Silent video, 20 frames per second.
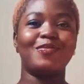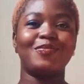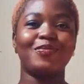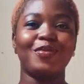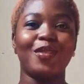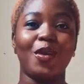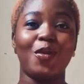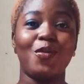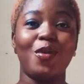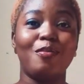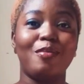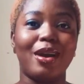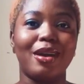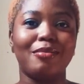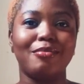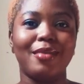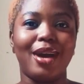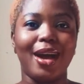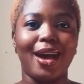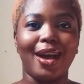Oh my
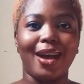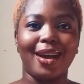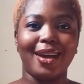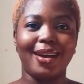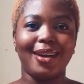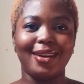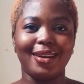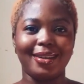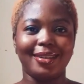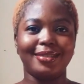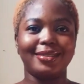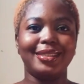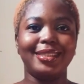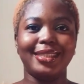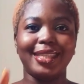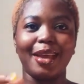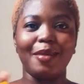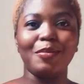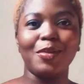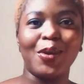god,
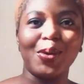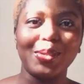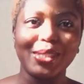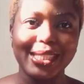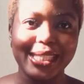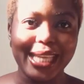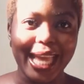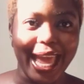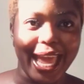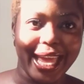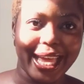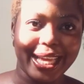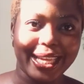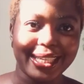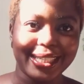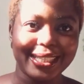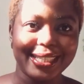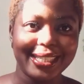them go take.